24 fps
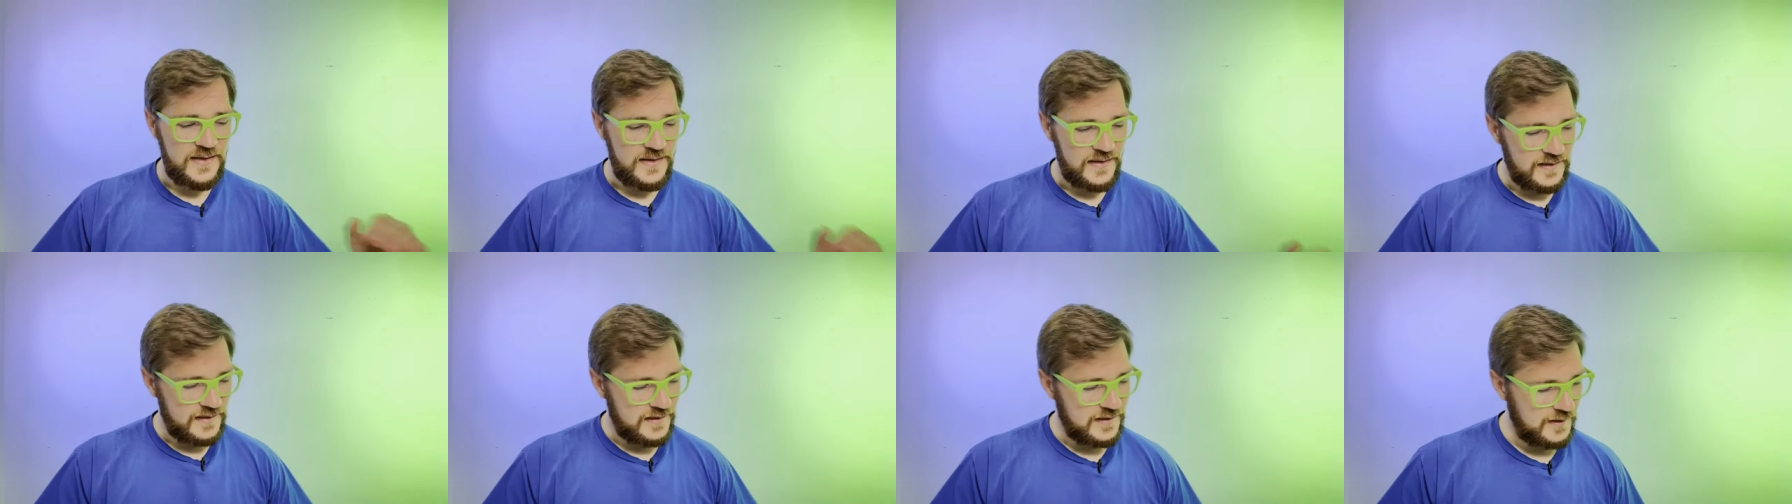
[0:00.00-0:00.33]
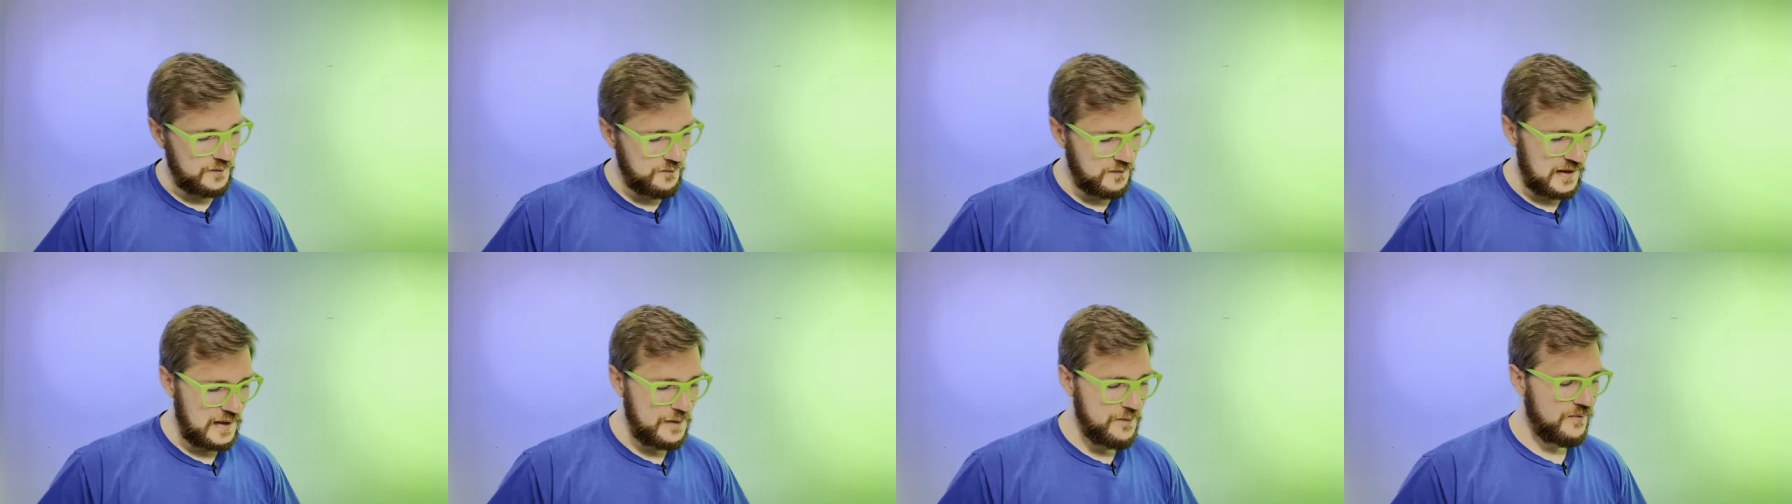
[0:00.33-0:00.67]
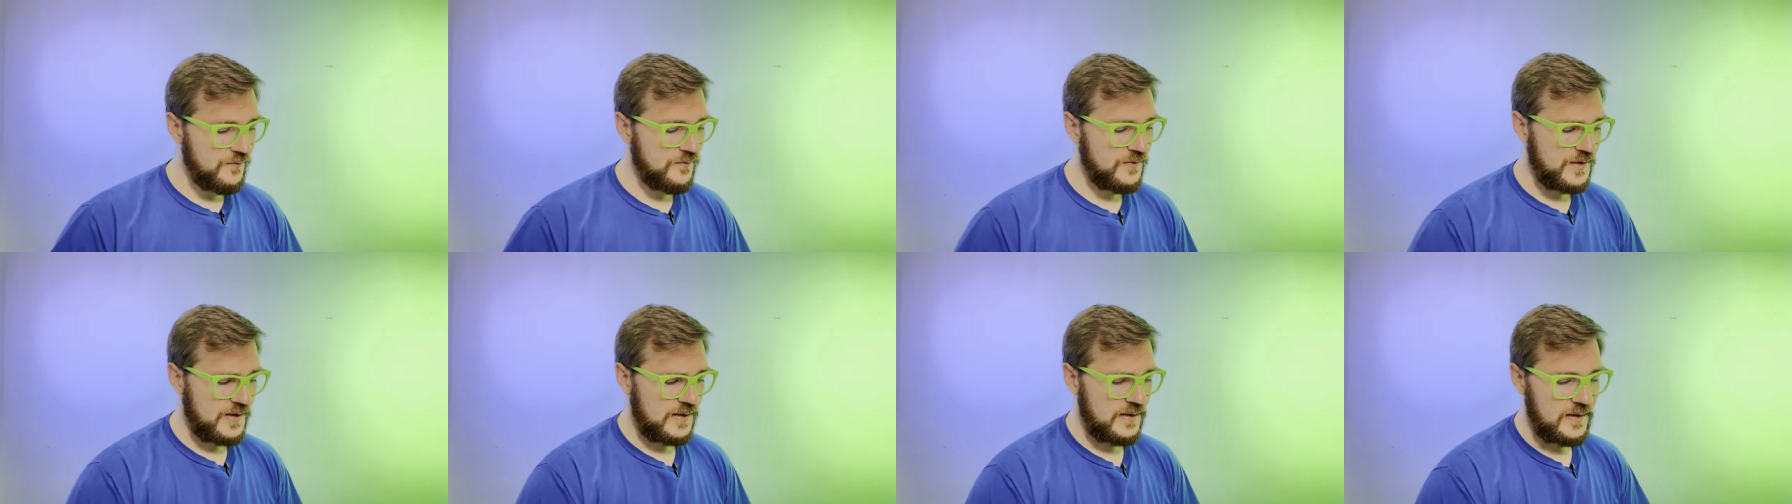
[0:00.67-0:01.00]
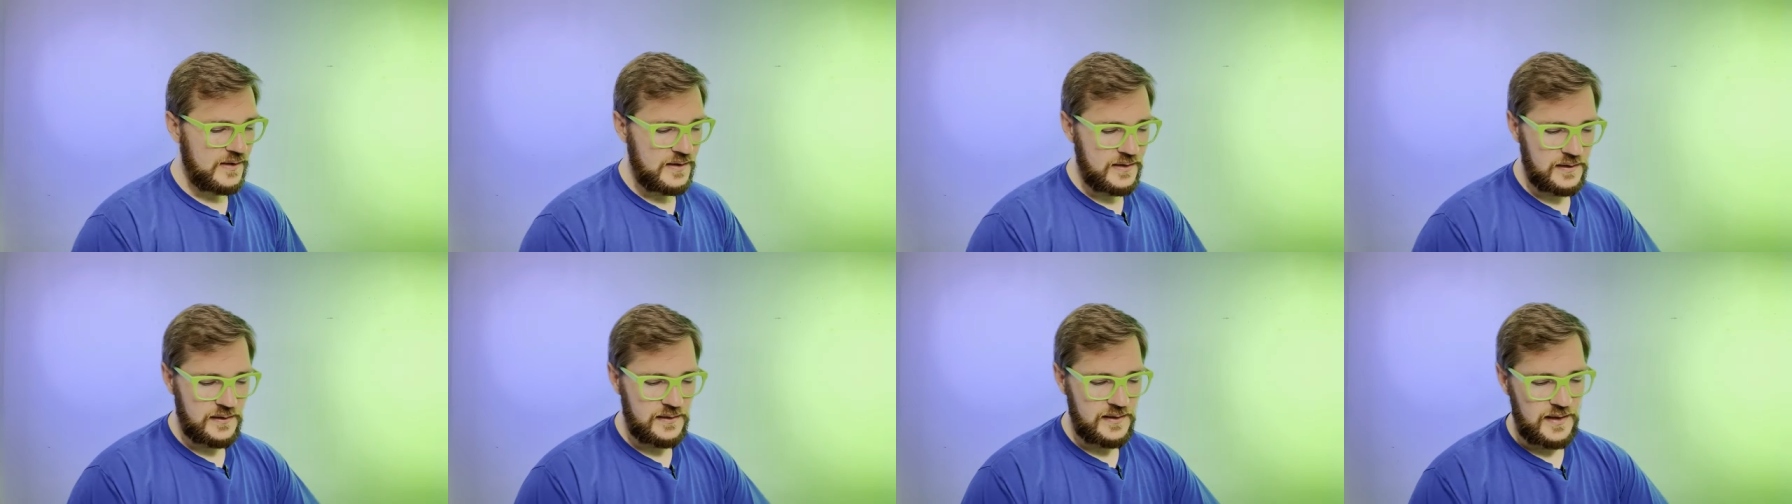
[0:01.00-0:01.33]
Sometimes we're
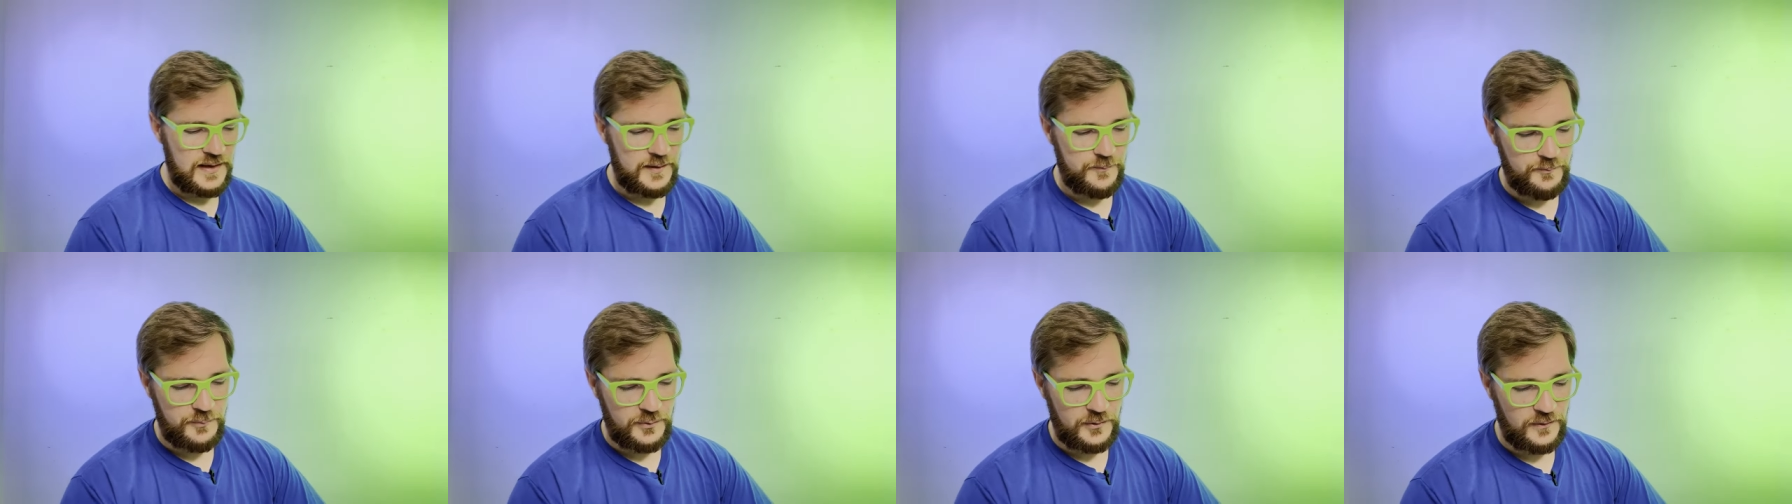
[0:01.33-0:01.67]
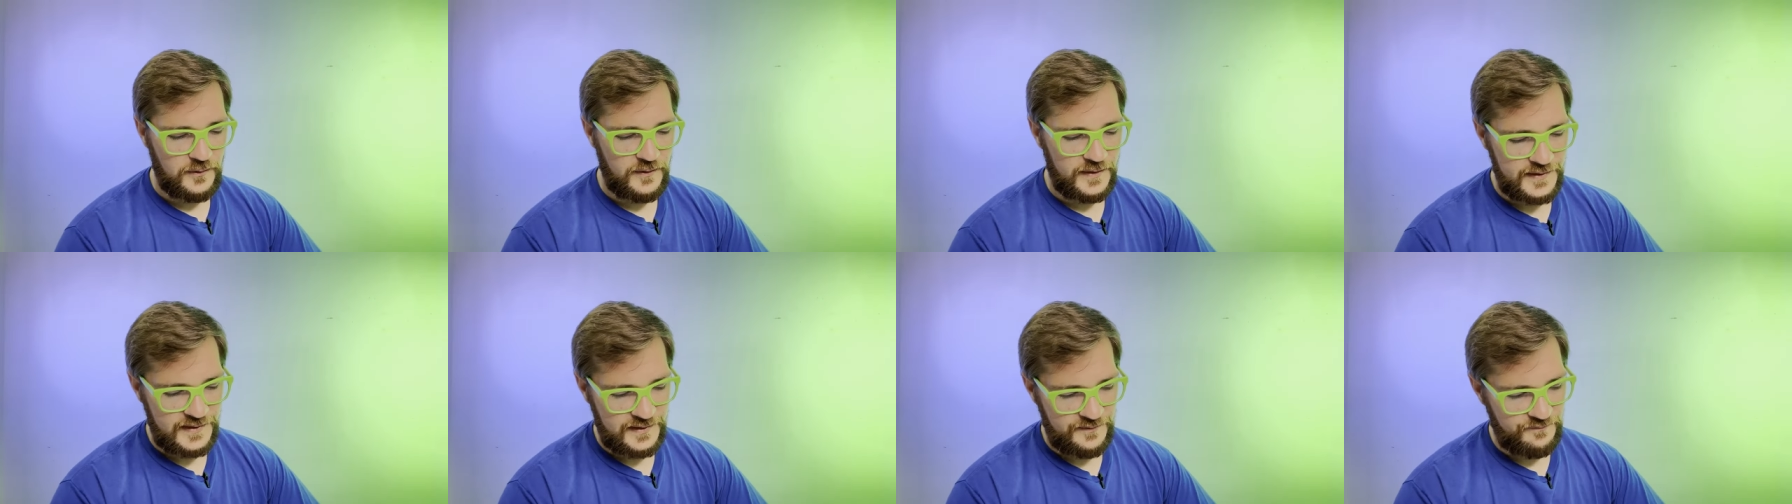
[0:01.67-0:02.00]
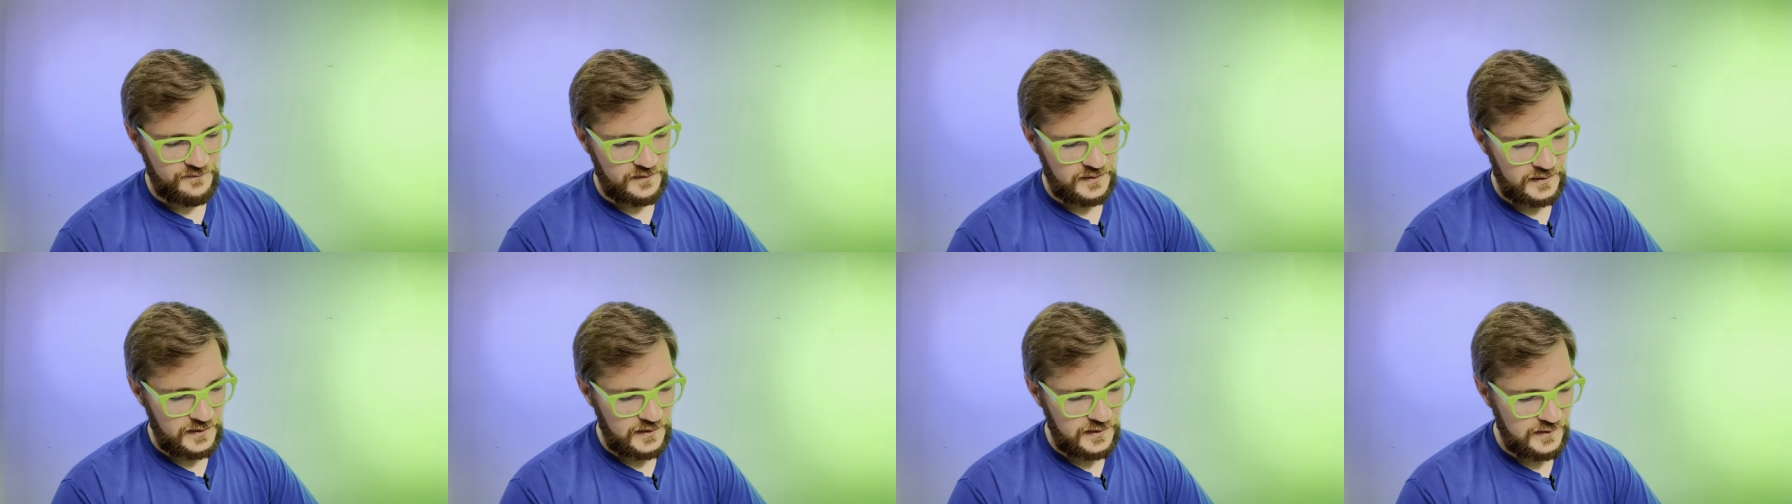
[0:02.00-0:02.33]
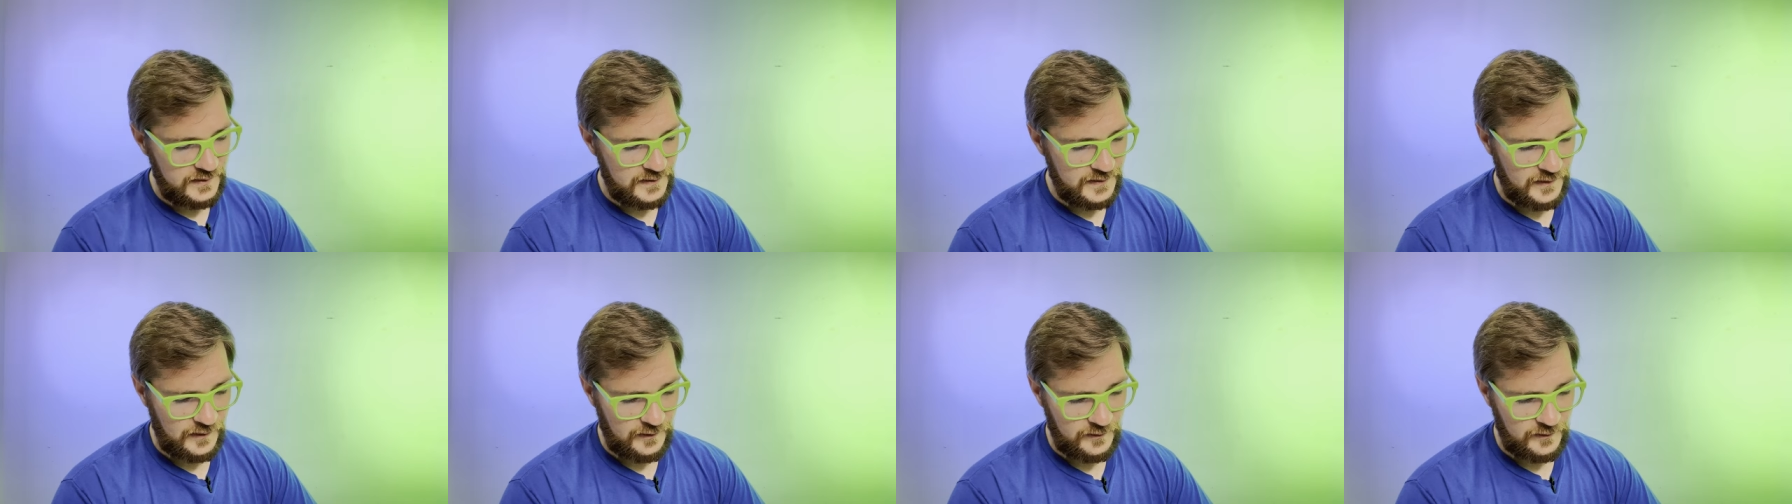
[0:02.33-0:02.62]
seeing that progressive need as